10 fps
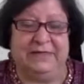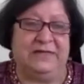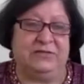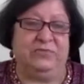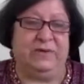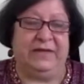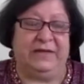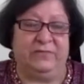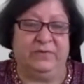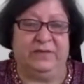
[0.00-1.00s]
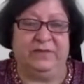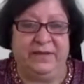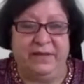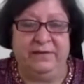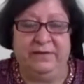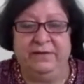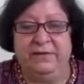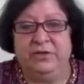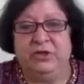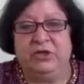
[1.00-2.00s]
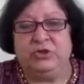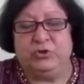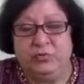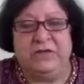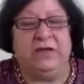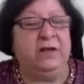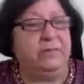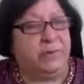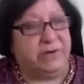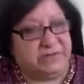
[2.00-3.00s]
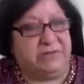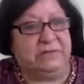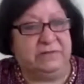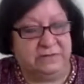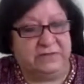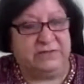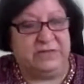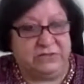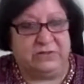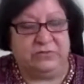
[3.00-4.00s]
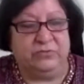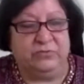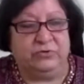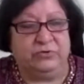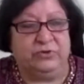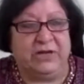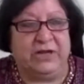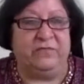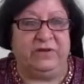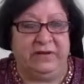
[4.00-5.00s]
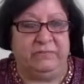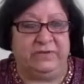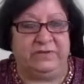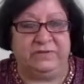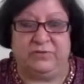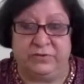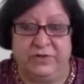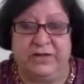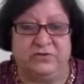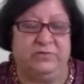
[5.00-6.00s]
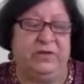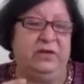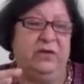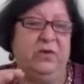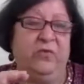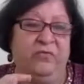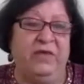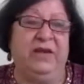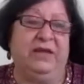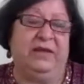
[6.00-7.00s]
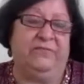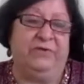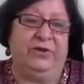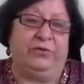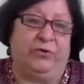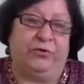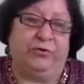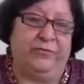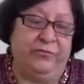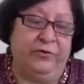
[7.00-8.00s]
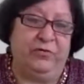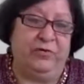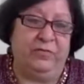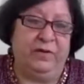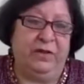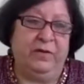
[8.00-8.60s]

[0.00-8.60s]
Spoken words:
it has to be dealt with. Then choosing a person, a teacher, to kind of deal with this also has to be very carefully thought of. You cannot